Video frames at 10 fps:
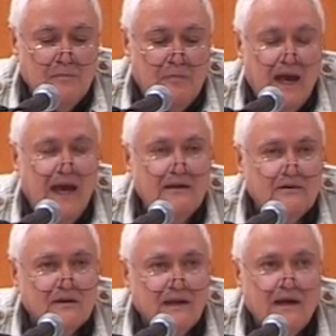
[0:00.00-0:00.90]

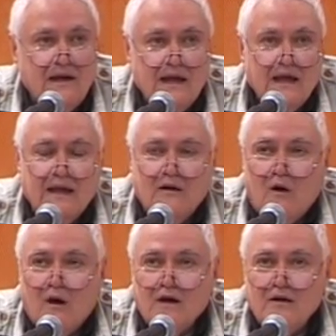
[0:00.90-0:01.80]
passed it, and
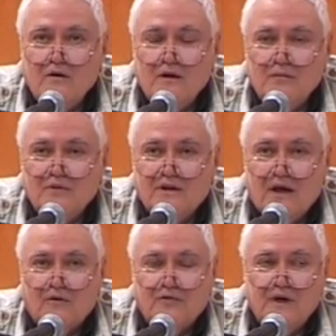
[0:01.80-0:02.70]
argued
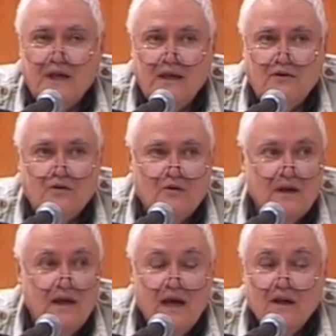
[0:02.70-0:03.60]
himself in history.